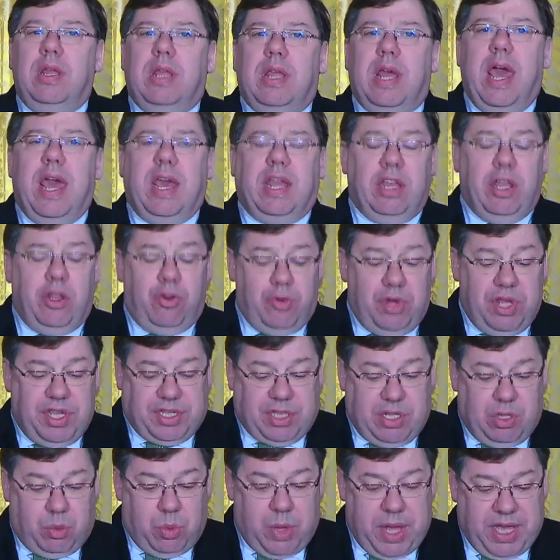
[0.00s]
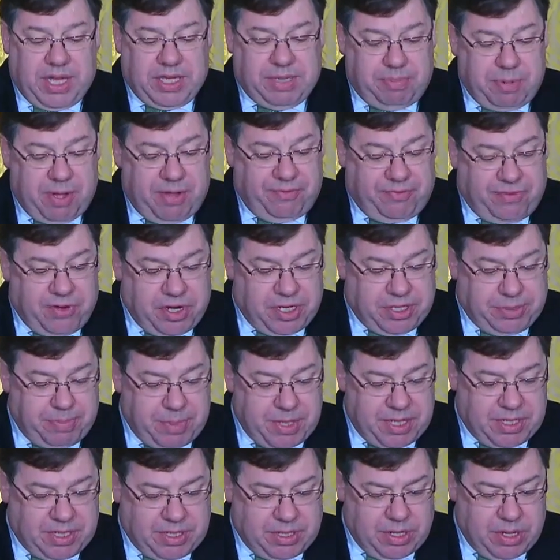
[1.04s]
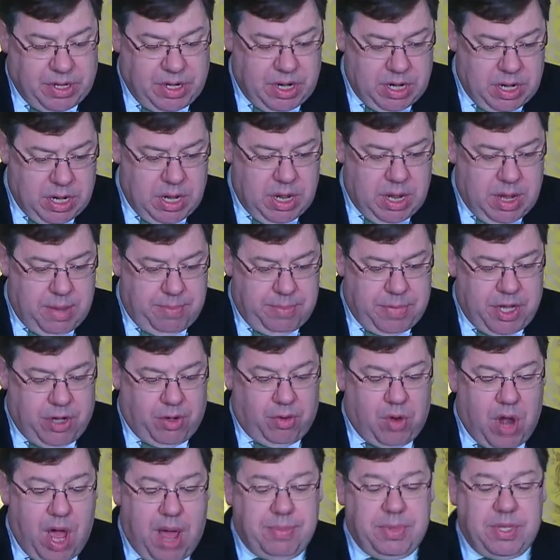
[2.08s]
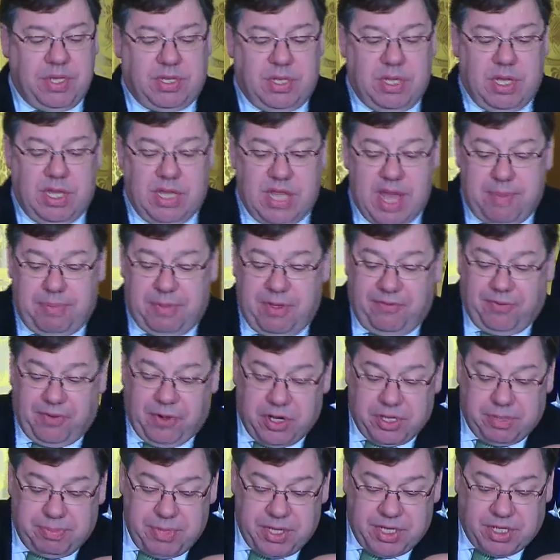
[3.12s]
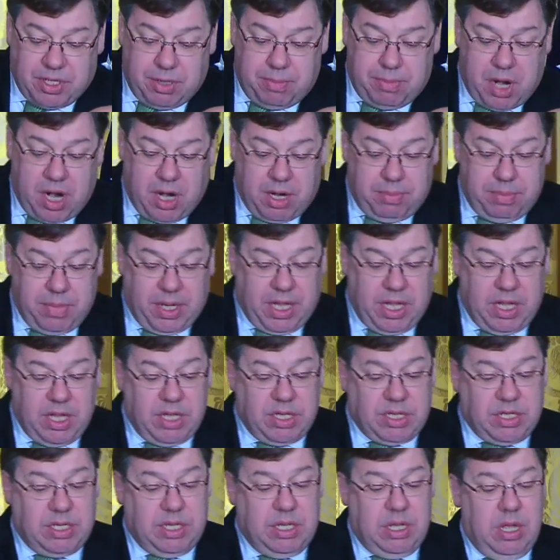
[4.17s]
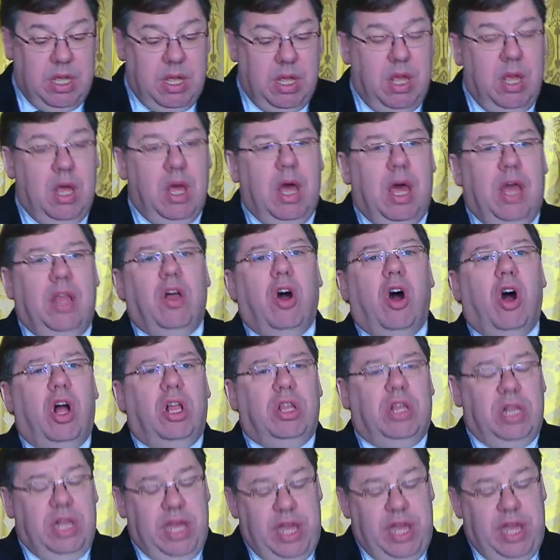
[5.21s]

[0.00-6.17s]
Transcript: taken in recent weeks by First Minister Peter Robinson and Deputy First Minister Martin McGuinness and all the